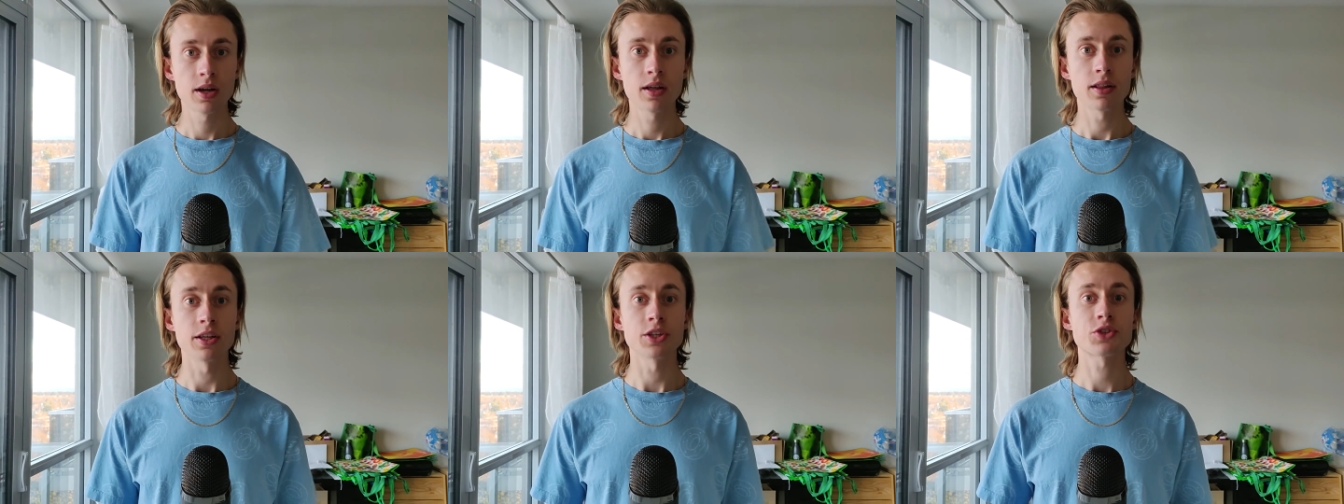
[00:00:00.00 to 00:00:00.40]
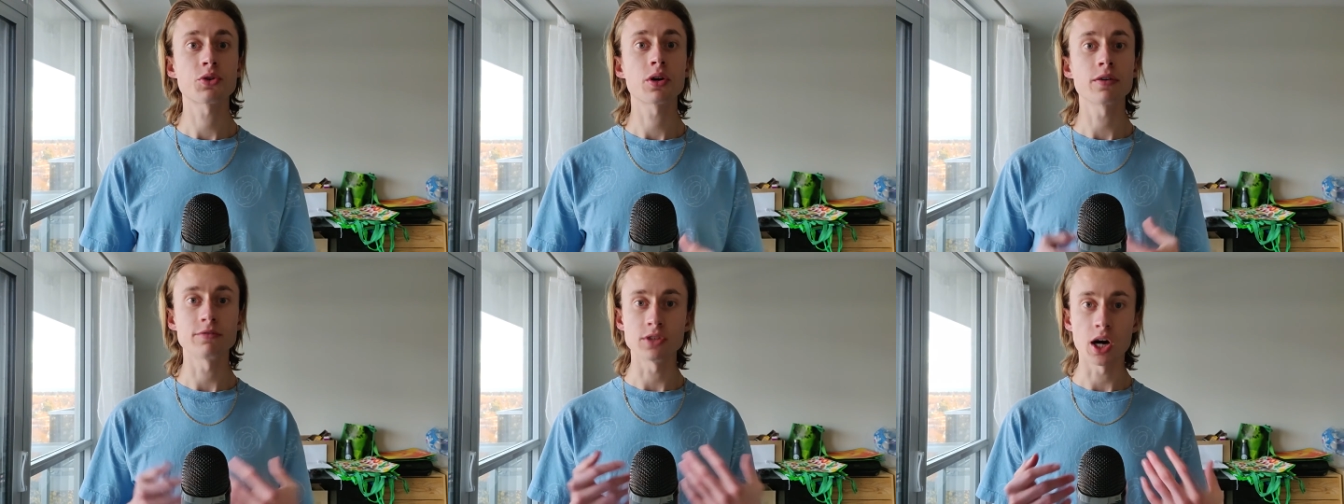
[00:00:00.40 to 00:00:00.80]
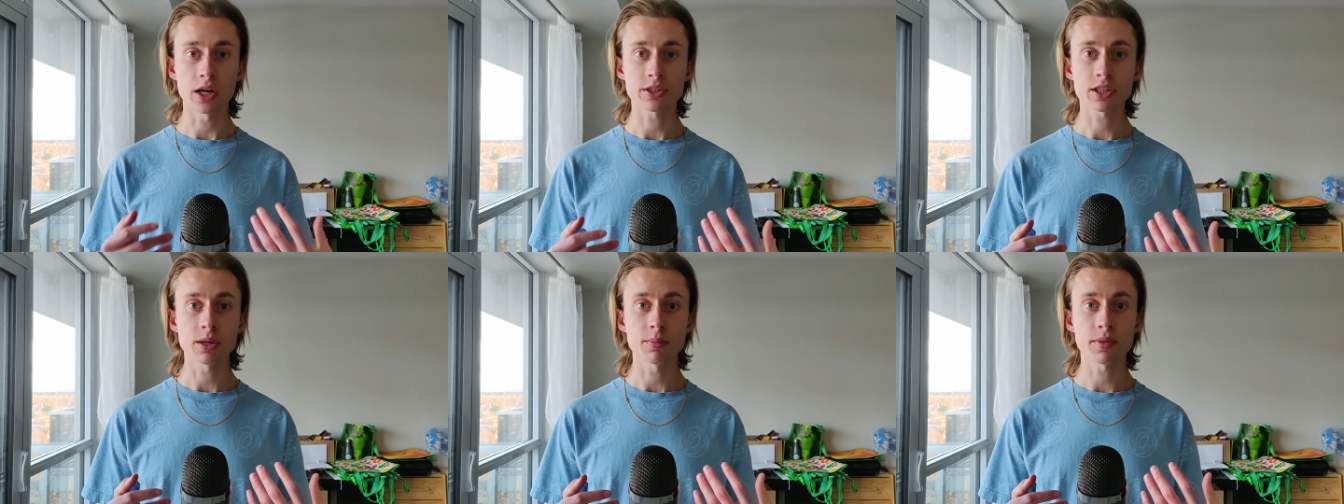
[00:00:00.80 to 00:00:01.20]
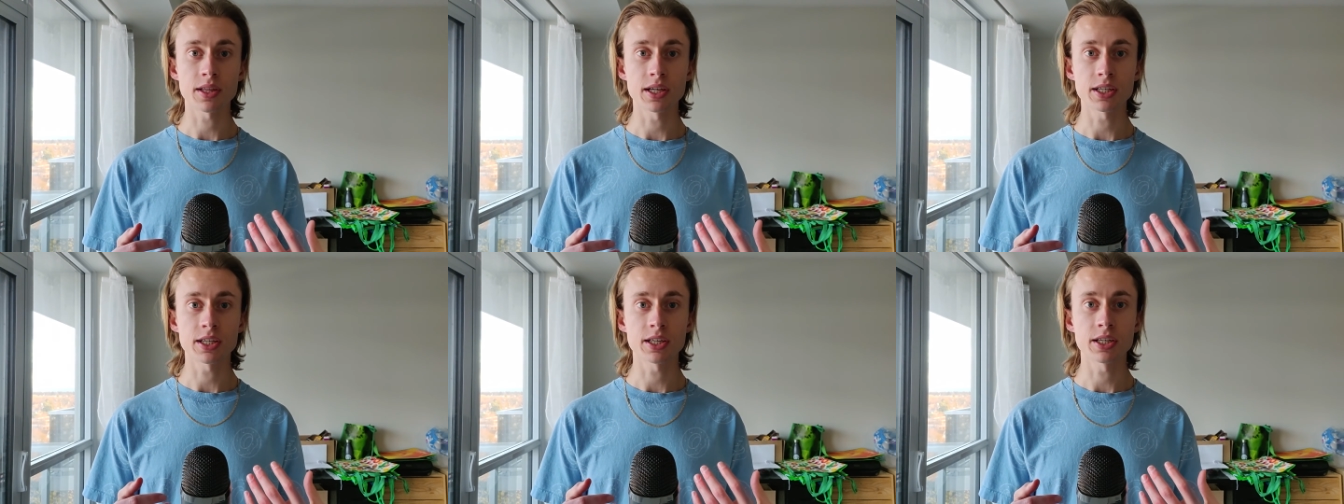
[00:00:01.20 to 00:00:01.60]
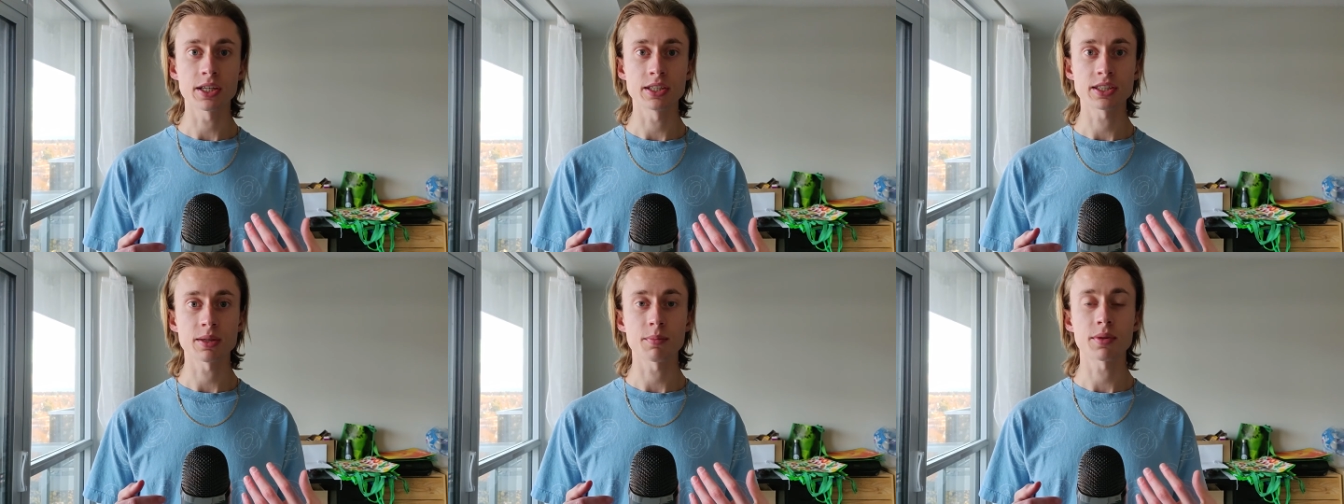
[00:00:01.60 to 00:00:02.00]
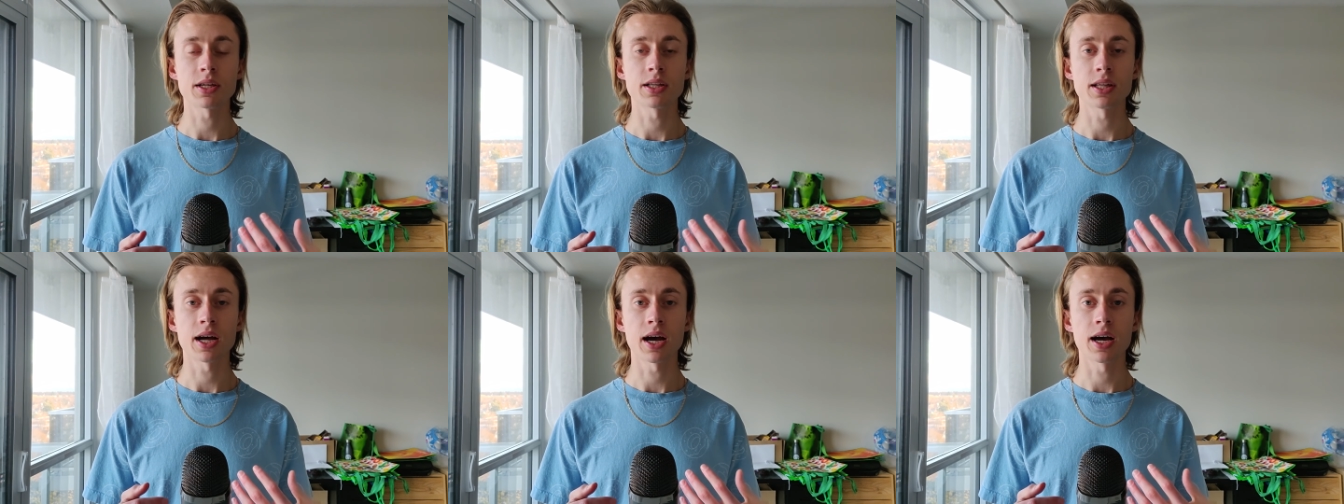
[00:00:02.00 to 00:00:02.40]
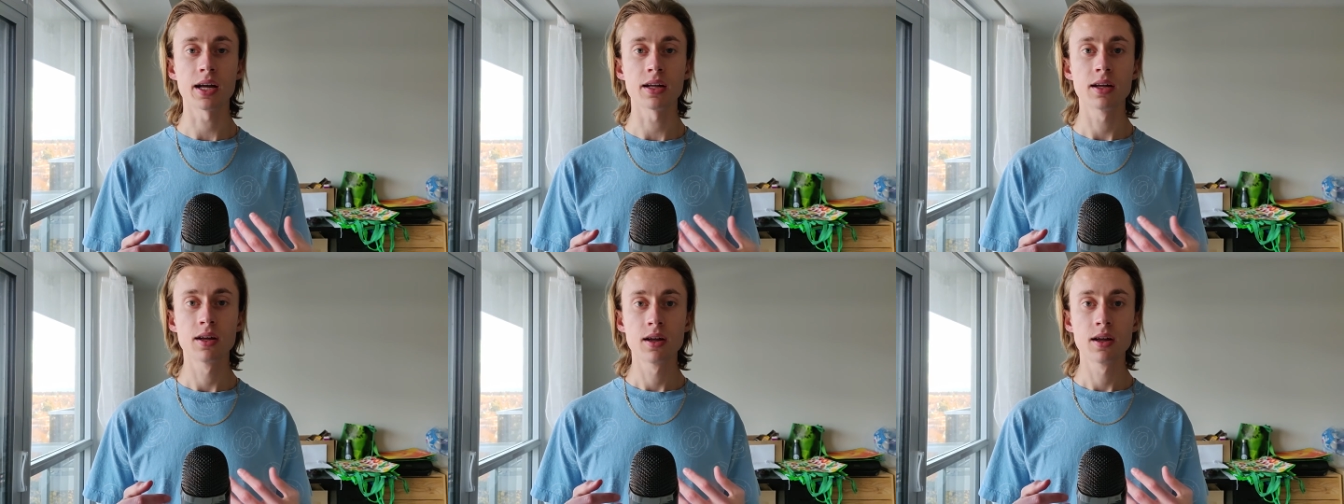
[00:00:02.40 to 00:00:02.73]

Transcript: This sort of long-term thinking is something that